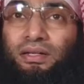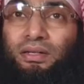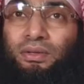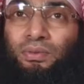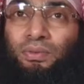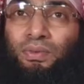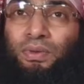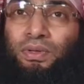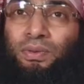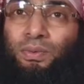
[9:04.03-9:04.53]

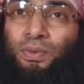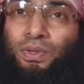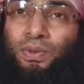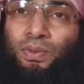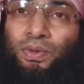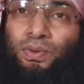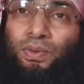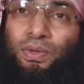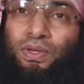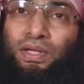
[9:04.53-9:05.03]
what
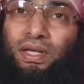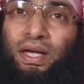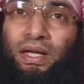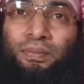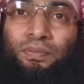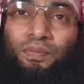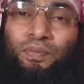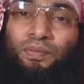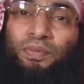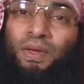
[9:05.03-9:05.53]
we call it,
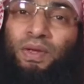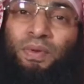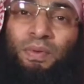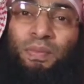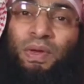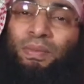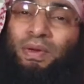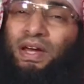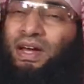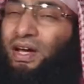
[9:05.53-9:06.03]

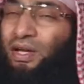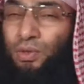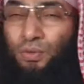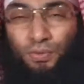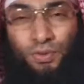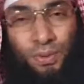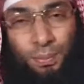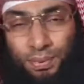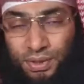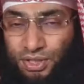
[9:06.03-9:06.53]
maybe a kind
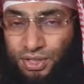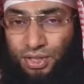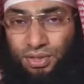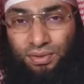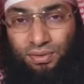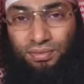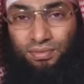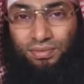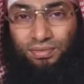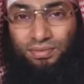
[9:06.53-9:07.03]
of depression.